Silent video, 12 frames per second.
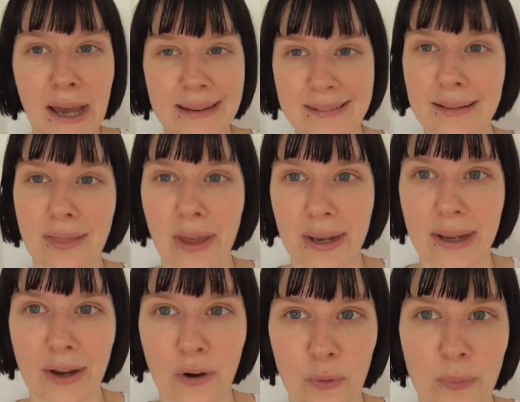until then,
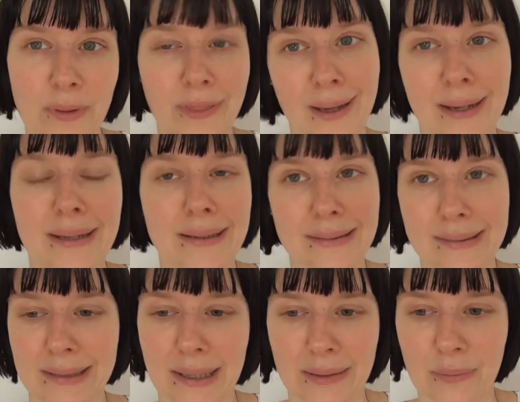I hope that at
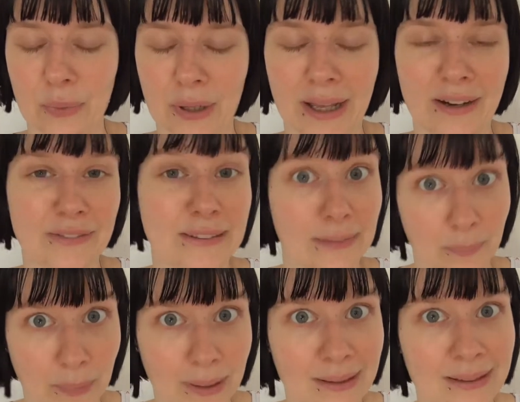least then we'll have some